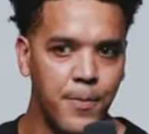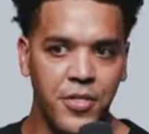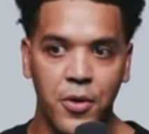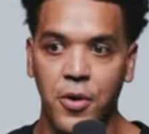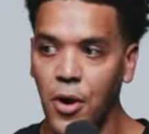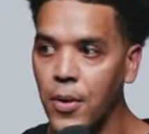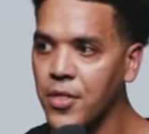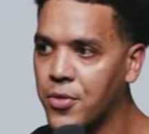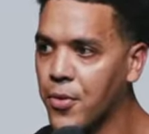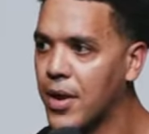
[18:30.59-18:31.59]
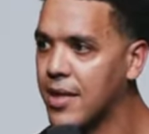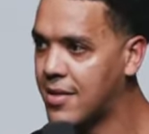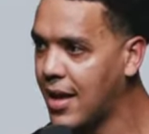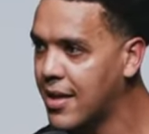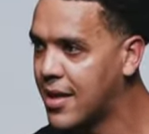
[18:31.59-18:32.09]
but they're going through a
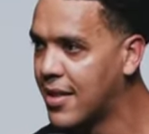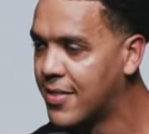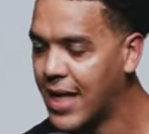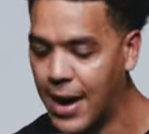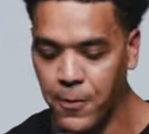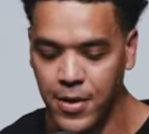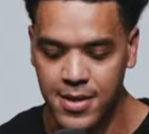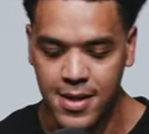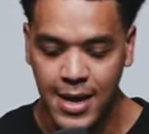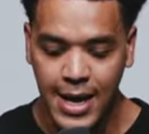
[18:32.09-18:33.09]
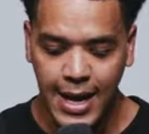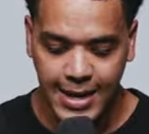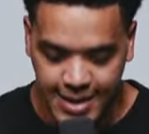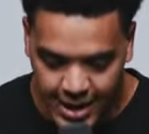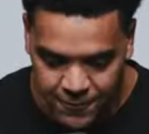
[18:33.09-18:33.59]
season that was
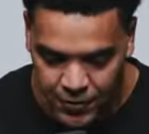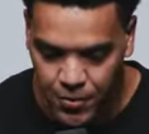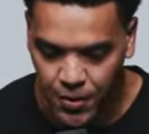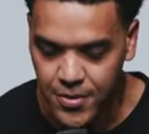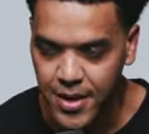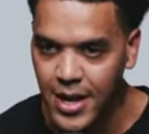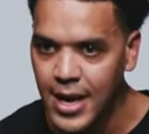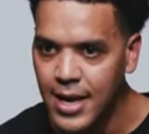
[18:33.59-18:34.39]
difficult.